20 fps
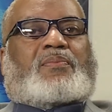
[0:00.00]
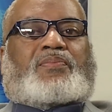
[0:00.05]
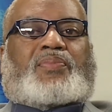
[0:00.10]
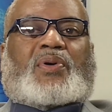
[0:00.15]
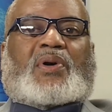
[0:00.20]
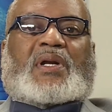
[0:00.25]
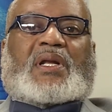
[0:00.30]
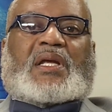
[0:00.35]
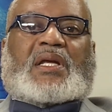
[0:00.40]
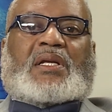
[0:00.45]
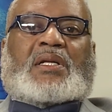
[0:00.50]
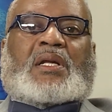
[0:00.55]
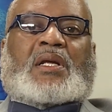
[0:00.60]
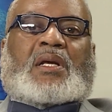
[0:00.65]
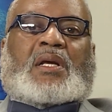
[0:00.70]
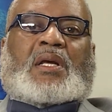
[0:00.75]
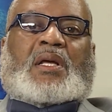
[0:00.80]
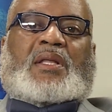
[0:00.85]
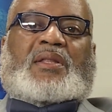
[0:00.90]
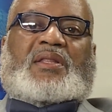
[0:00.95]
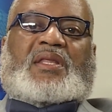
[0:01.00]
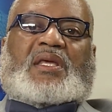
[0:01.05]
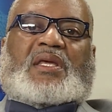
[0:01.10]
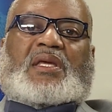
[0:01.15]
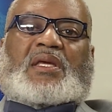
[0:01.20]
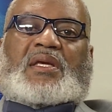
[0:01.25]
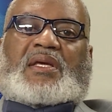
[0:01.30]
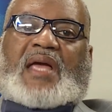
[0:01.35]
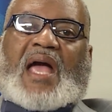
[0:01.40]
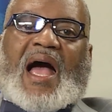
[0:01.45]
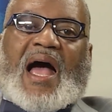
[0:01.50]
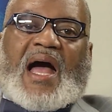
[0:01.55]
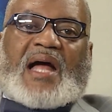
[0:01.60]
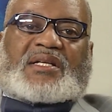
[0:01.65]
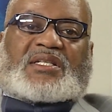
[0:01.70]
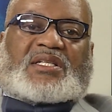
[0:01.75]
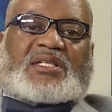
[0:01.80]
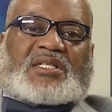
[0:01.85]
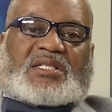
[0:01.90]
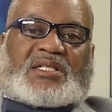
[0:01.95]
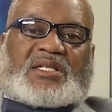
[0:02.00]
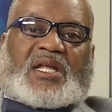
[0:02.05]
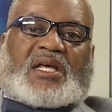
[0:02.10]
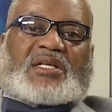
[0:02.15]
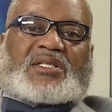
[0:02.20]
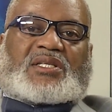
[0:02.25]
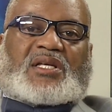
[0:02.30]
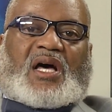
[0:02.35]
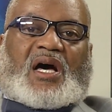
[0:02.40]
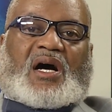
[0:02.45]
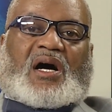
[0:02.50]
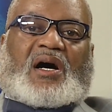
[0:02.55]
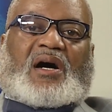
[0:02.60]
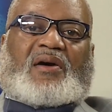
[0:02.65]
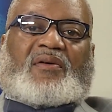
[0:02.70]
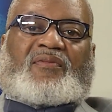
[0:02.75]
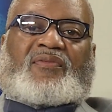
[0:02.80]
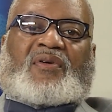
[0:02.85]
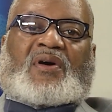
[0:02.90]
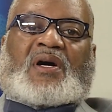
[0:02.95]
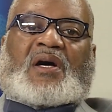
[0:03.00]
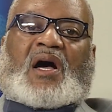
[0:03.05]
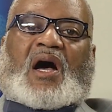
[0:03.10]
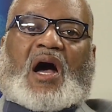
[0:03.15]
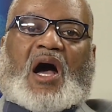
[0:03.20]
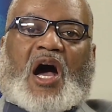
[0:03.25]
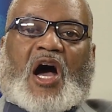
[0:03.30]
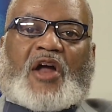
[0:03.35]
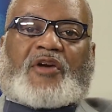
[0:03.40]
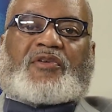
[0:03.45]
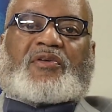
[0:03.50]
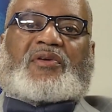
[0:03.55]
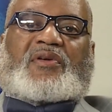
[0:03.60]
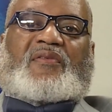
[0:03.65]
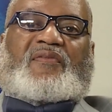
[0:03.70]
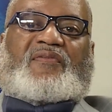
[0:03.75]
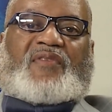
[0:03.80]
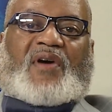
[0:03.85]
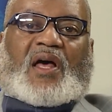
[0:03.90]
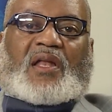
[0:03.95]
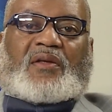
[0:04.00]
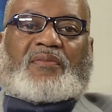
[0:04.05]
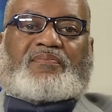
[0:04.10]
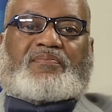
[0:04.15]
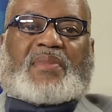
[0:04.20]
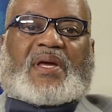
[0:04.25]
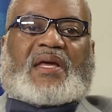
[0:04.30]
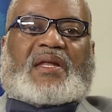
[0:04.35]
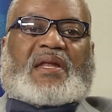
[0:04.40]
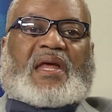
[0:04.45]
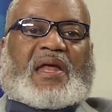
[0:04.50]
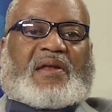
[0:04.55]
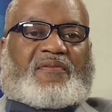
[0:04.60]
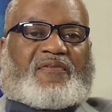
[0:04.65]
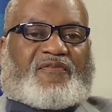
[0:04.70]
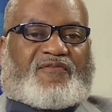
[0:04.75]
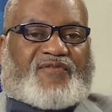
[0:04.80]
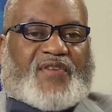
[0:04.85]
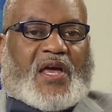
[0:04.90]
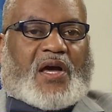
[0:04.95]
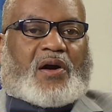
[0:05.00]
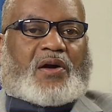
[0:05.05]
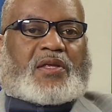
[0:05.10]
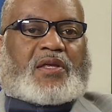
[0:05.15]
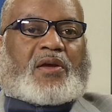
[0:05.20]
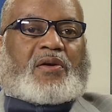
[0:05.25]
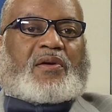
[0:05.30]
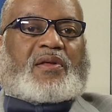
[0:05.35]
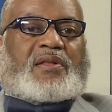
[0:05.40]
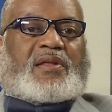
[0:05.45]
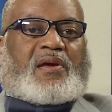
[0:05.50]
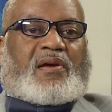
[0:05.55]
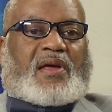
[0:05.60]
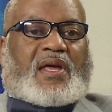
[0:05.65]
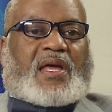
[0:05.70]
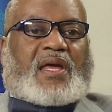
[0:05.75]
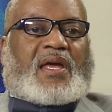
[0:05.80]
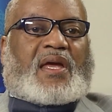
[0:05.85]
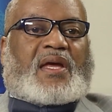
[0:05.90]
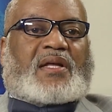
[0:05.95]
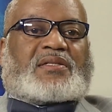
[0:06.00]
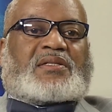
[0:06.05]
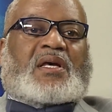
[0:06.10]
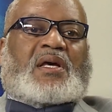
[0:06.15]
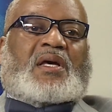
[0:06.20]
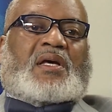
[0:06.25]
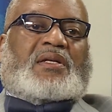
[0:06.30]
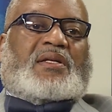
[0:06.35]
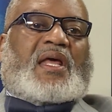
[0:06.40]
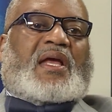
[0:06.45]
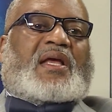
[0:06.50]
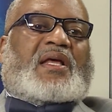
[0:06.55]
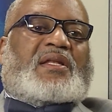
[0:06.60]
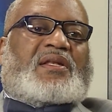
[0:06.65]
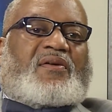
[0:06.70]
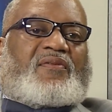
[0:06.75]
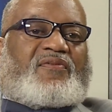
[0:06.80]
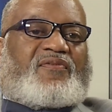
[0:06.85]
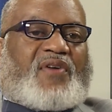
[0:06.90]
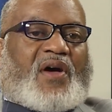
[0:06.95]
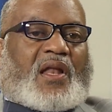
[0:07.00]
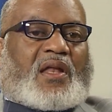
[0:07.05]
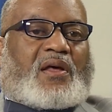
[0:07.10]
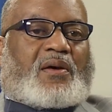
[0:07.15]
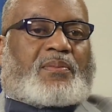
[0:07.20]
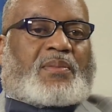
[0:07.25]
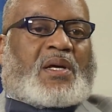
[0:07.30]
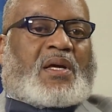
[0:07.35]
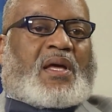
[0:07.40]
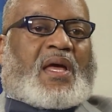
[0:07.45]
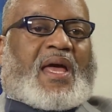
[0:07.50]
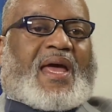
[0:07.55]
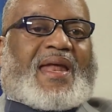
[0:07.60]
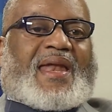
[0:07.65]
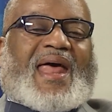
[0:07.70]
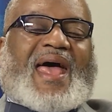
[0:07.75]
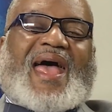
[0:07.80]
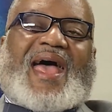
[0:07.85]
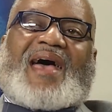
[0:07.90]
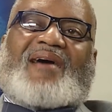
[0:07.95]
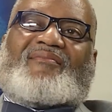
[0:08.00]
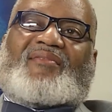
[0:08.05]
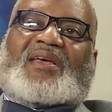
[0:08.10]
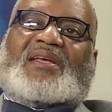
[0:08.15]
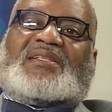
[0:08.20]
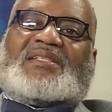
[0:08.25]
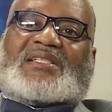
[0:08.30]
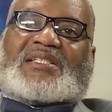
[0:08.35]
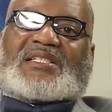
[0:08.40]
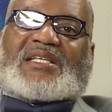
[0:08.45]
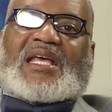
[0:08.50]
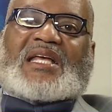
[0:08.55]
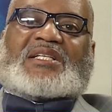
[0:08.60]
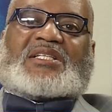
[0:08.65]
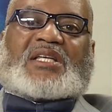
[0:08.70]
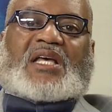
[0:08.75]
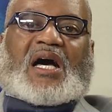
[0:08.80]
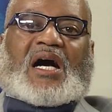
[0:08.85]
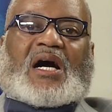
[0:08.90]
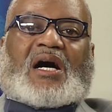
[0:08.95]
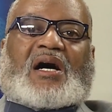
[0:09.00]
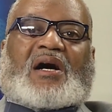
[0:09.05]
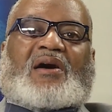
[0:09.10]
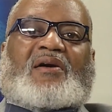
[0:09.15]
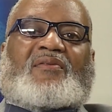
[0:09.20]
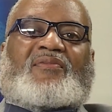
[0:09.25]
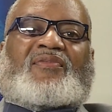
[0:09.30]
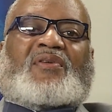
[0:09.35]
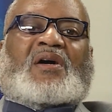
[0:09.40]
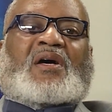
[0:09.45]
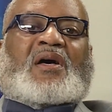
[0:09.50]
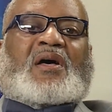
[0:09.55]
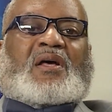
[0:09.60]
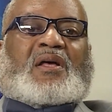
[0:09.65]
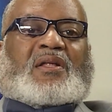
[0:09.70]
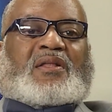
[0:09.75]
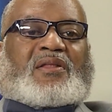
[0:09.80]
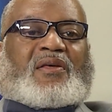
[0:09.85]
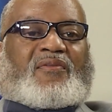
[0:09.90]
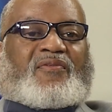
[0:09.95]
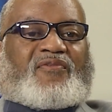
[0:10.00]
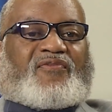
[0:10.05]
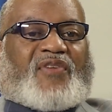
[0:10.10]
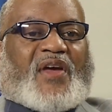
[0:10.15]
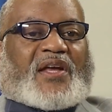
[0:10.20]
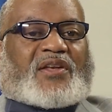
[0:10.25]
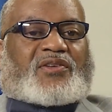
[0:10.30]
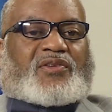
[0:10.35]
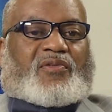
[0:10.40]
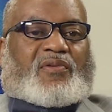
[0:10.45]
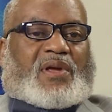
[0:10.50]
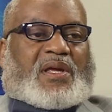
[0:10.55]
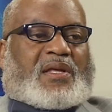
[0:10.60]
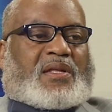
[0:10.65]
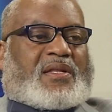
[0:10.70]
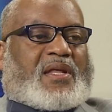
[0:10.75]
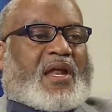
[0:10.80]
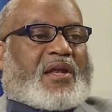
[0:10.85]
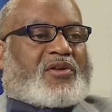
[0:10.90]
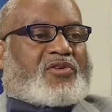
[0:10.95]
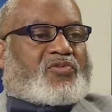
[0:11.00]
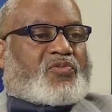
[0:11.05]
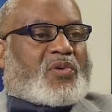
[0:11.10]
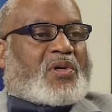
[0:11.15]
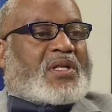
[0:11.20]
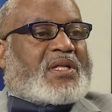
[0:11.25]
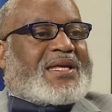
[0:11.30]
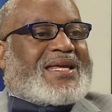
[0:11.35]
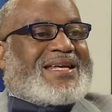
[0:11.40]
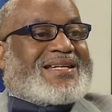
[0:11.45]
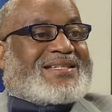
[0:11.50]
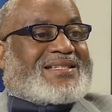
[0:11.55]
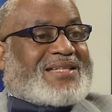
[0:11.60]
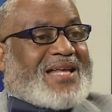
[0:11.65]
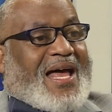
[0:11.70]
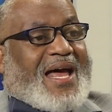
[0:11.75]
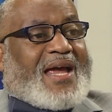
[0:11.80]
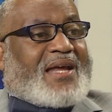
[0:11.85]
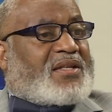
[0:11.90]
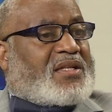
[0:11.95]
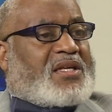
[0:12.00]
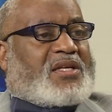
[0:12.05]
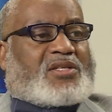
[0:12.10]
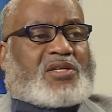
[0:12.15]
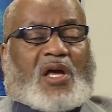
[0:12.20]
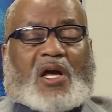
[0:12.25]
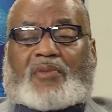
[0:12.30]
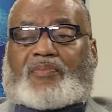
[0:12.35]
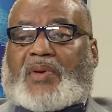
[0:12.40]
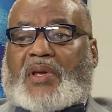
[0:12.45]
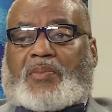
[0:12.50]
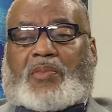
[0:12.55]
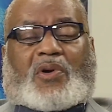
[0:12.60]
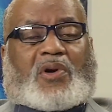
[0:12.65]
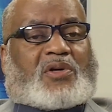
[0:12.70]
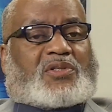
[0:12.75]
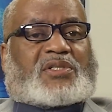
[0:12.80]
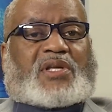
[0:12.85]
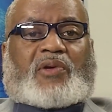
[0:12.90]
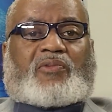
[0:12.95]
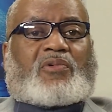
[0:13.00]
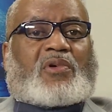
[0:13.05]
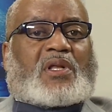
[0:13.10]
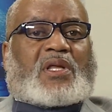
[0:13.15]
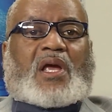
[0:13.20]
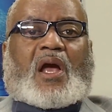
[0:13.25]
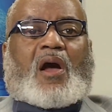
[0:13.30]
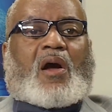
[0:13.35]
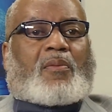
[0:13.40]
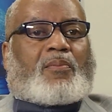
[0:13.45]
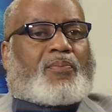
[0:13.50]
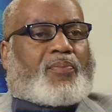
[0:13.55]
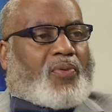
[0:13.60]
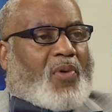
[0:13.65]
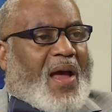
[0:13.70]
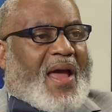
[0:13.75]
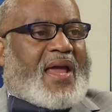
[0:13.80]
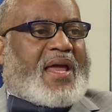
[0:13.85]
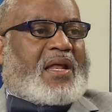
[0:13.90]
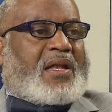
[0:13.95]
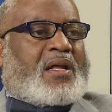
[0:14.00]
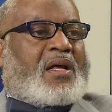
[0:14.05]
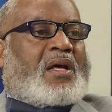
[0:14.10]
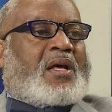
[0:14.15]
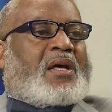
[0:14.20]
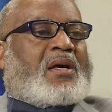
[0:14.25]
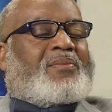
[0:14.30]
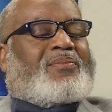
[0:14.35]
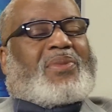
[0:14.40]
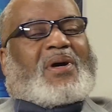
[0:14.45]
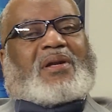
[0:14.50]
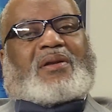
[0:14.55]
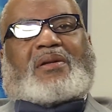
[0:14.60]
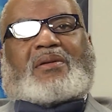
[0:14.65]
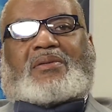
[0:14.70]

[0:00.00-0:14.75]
putting the consciousness of underdevelopment and failure in their heads. They can develop and have a sense of the victory that is really inside these young people, because they really are bright. But,